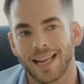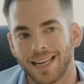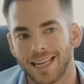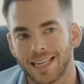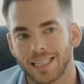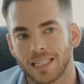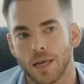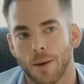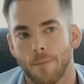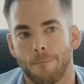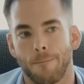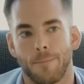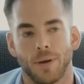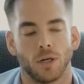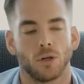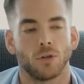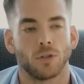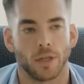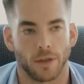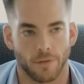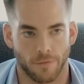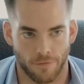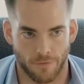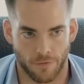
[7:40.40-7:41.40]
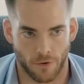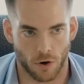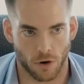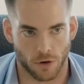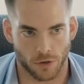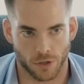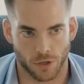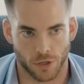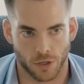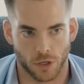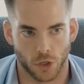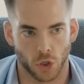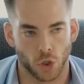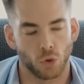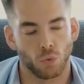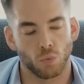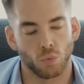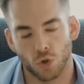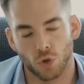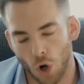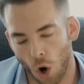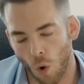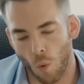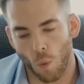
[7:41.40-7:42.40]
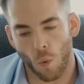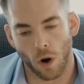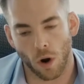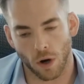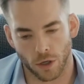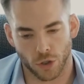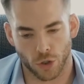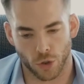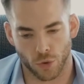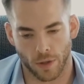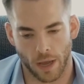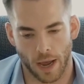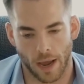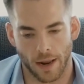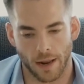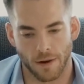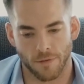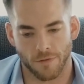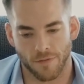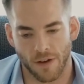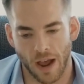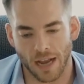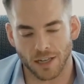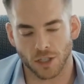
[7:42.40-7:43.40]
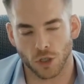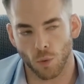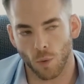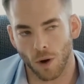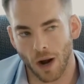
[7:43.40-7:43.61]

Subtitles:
need to build it first. You don't want to do that. In fact, you